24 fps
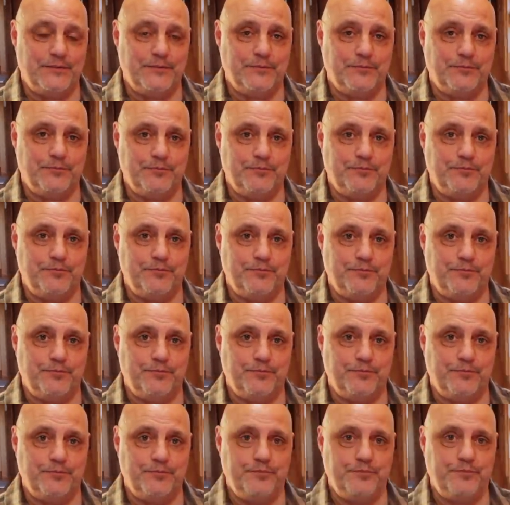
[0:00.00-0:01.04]

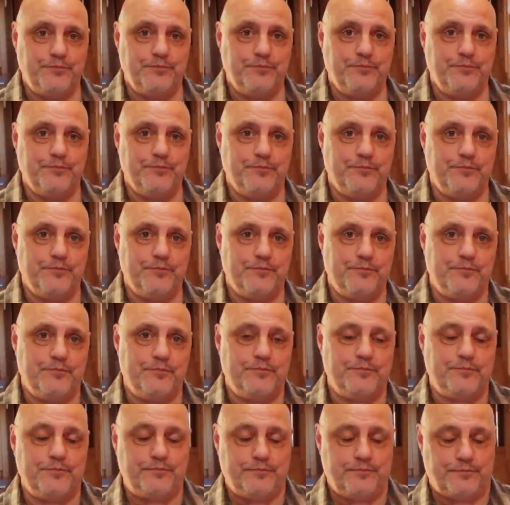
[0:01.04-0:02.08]

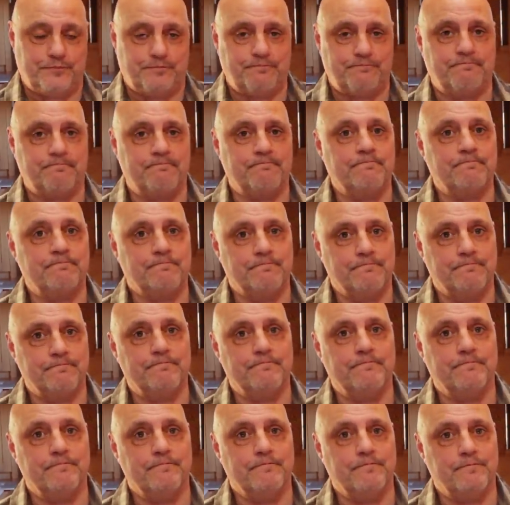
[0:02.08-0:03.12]

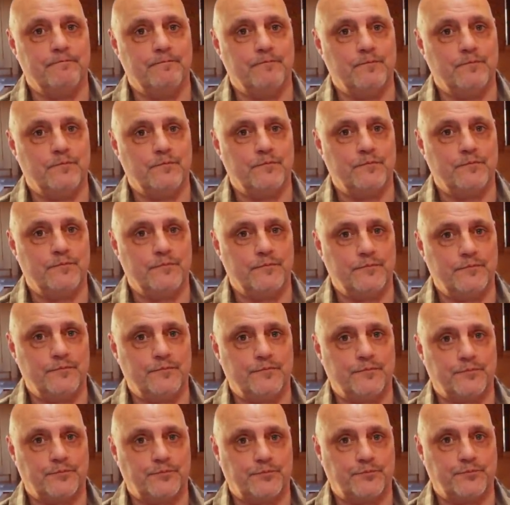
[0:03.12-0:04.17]

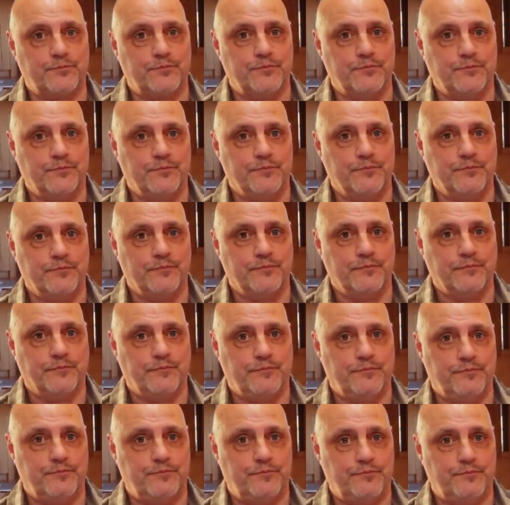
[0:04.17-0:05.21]

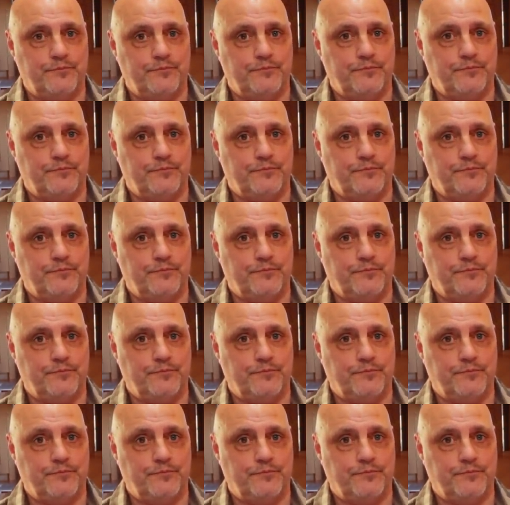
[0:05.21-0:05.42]
The person shown says nothing.